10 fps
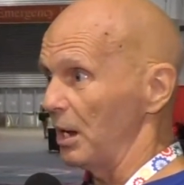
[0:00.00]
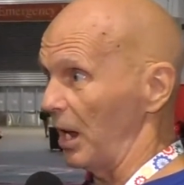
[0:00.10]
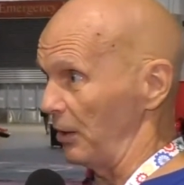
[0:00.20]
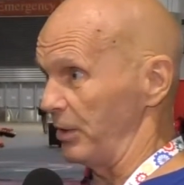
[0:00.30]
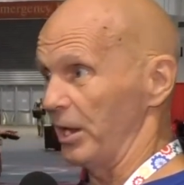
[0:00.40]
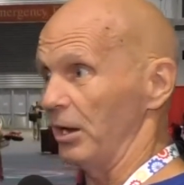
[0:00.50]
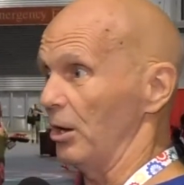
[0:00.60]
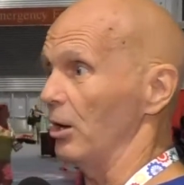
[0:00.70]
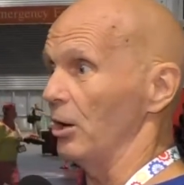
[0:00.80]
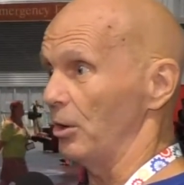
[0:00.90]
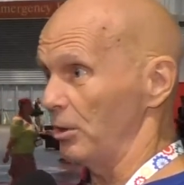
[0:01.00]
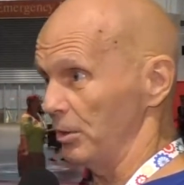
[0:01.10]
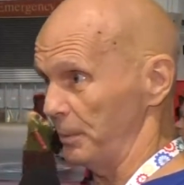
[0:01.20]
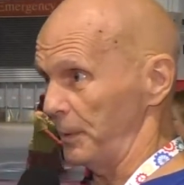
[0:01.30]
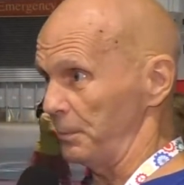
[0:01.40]
and all
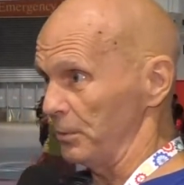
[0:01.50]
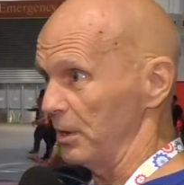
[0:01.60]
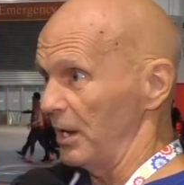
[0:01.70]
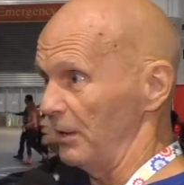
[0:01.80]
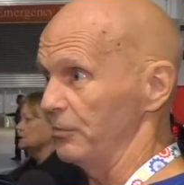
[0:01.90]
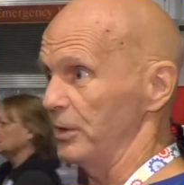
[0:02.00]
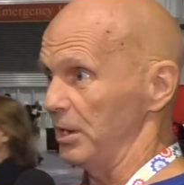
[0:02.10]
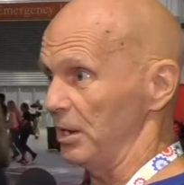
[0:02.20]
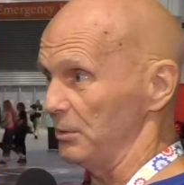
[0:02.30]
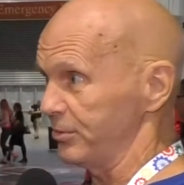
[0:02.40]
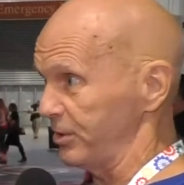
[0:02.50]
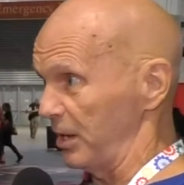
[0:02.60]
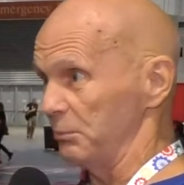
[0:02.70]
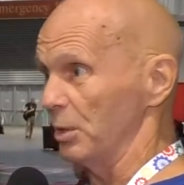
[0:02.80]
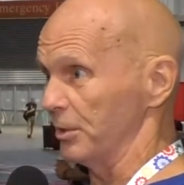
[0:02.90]
the people have the
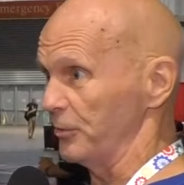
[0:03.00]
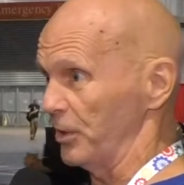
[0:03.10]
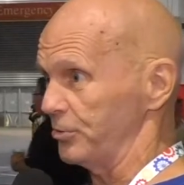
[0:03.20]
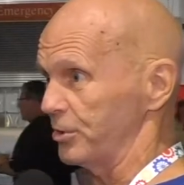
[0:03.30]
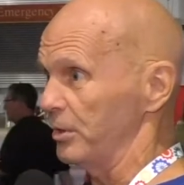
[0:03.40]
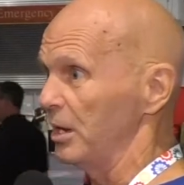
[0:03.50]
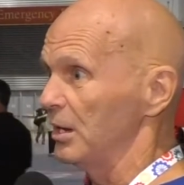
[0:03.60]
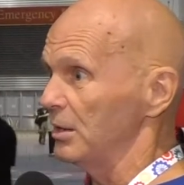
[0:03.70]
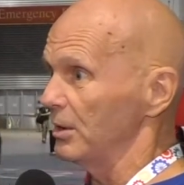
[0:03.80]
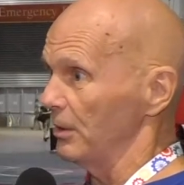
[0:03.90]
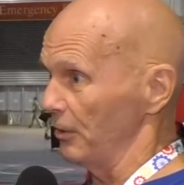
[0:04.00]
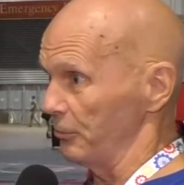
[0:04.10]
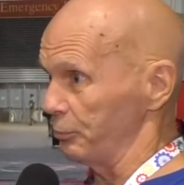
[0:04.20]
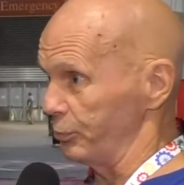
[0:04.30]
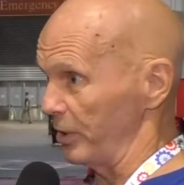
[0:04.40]
same motivation
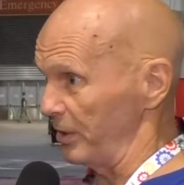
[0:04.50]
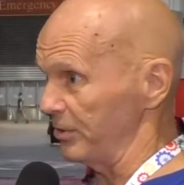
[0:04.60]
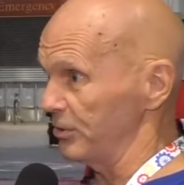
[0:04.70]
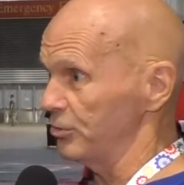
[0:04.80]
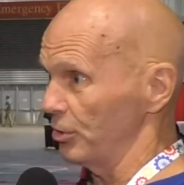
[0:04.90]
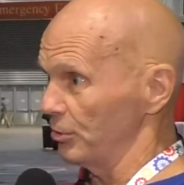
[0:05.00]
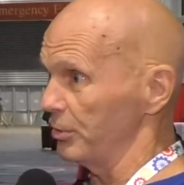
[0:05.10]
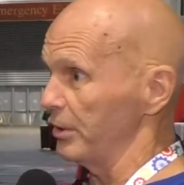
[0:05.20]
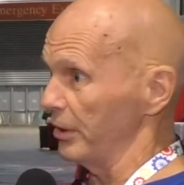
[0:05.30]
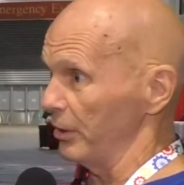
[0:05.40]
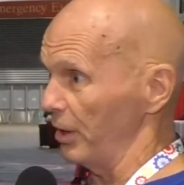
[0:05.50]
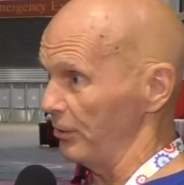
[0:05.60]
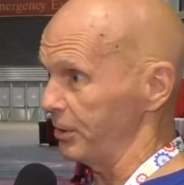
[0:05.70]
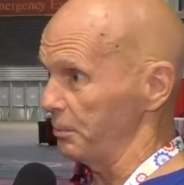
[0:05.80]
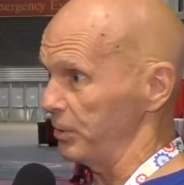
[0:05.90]
of raising children on a
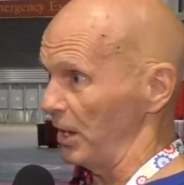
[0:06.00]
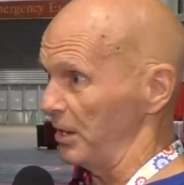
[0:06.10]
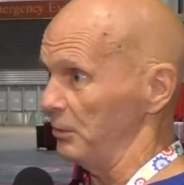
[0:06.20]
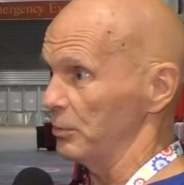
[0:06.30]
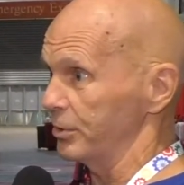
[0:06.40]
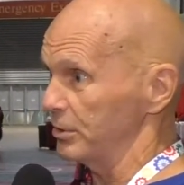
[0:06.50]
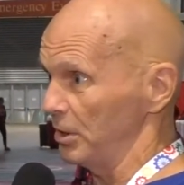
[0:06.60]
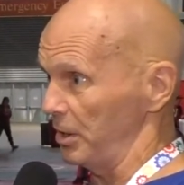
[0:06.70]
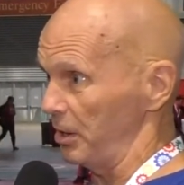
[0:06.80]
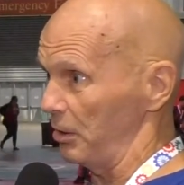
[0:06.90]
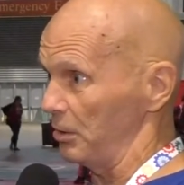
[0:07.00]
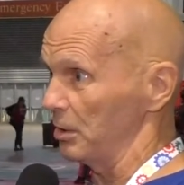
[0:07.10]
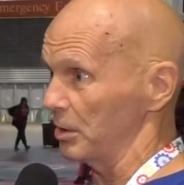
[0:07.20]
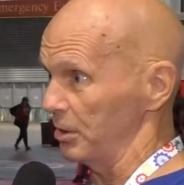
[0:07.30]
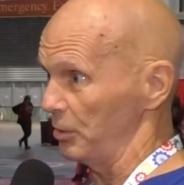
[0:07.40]
healthy planet with clean air
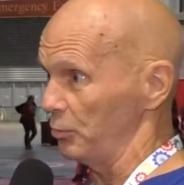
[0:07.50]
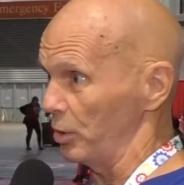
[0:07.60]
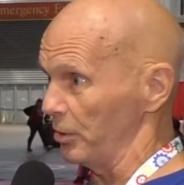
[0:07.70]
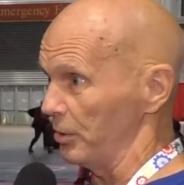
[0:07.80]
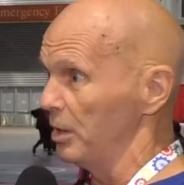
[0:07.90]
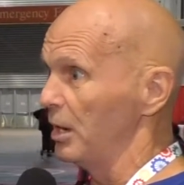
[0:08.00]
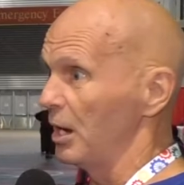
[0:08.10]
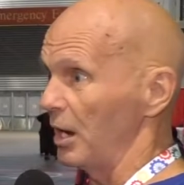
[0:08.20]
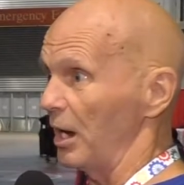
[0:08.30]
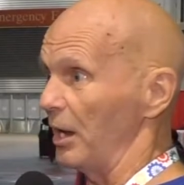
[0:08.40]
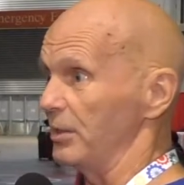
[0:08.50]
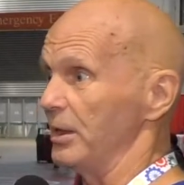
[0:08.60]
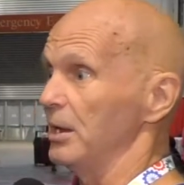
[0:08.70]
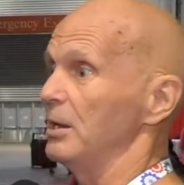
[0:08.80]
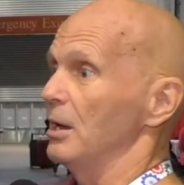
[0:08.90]
and clean water, and
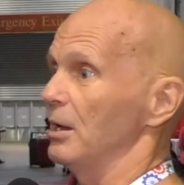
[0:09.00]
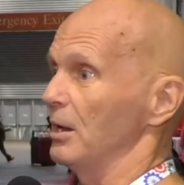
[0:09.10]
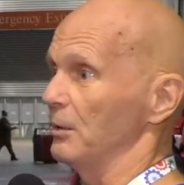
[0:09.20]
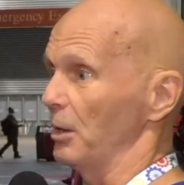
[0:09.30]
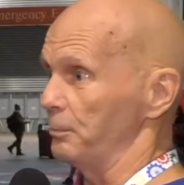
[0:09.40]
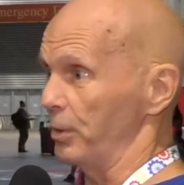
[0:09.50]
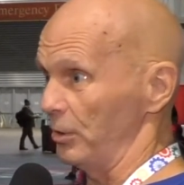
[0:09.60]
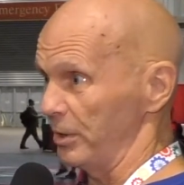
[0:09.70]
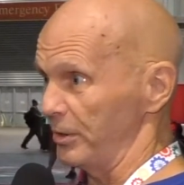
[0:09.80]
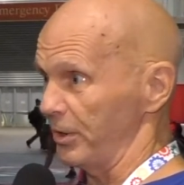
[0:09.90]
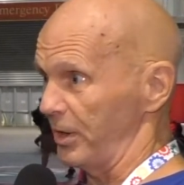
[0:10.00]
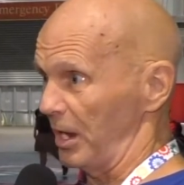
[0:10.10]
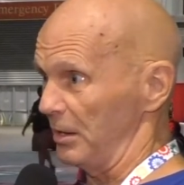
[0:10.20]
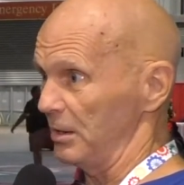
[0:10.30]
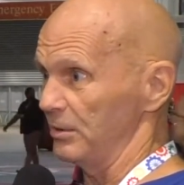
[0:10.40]
the opponent to
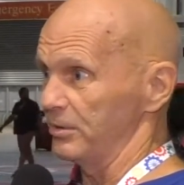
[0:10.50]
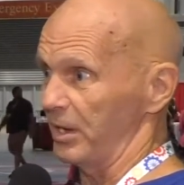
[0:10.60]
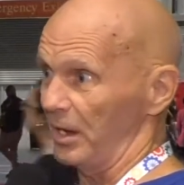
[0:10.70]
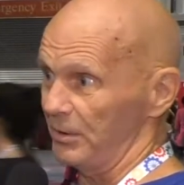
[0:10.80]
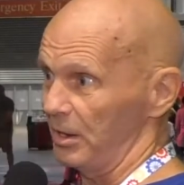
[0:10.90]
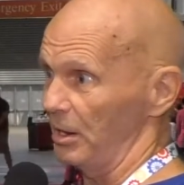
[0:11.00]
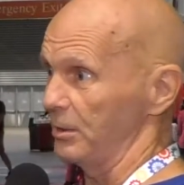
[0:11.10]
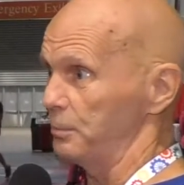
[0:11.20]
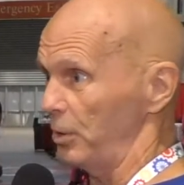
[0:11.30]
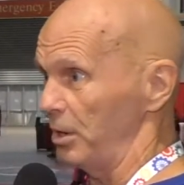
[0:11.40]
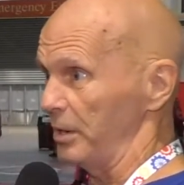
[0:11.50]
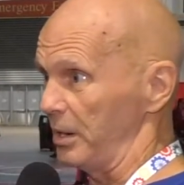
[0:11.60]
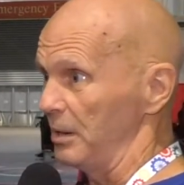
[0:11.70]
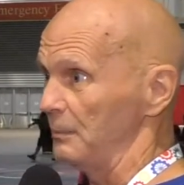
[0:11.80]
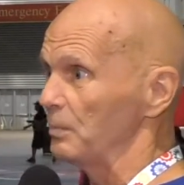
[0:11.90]
that is not the other
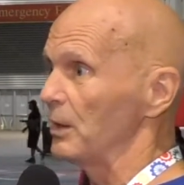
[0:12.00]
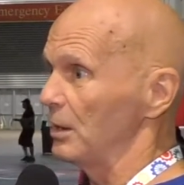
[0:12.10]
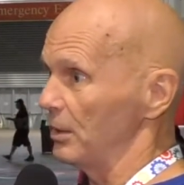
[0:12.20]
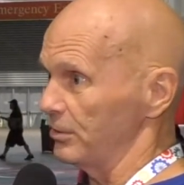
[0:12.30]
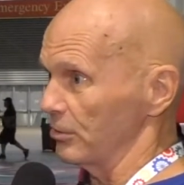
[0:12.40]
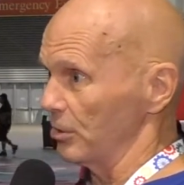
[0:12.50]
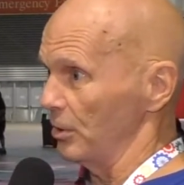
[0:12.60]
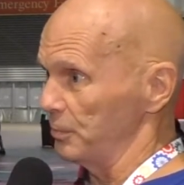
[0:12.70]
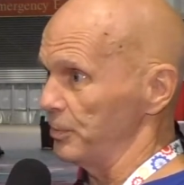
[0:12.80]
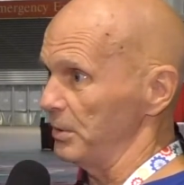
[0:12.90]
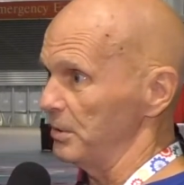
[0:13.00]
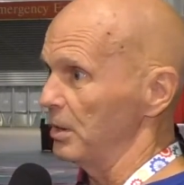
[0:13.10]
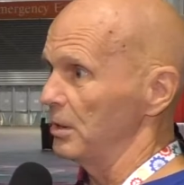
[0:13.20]
party, it's the corporate